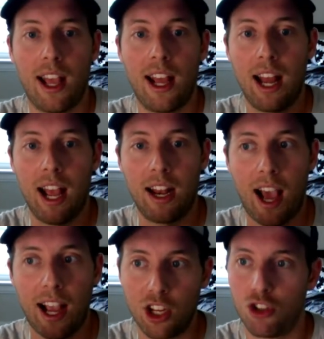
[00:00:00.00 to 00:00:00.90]
And, and
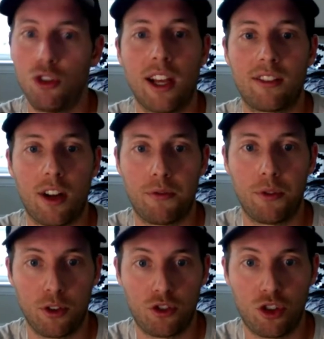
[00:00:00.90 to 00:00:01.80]
I can do that stuff with
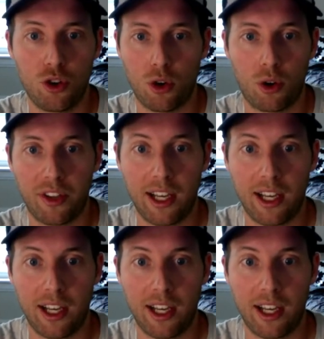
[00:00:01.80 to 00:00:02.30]
this two-year-old.